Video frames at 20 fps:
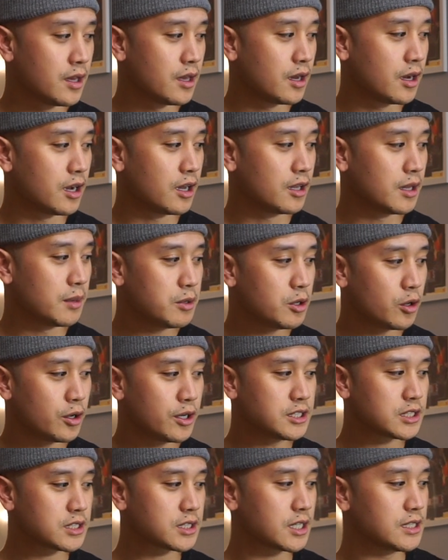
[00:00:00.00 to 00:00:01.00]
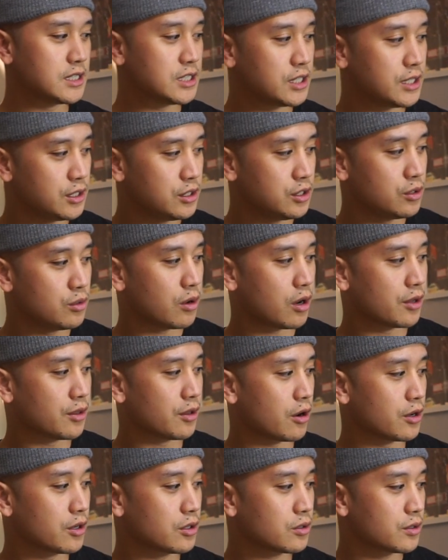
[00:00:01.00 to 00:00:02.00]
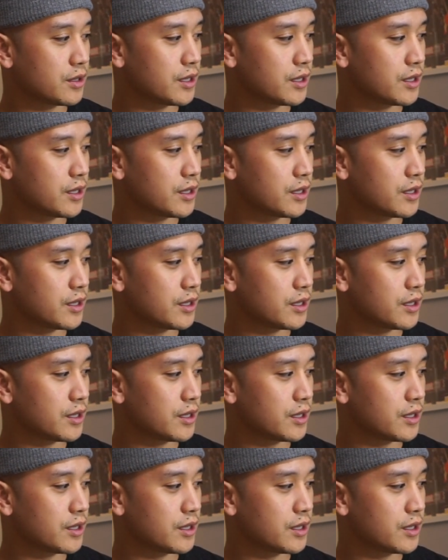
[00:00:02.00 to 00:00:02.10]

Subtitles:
let me go ahead and just continue on the article.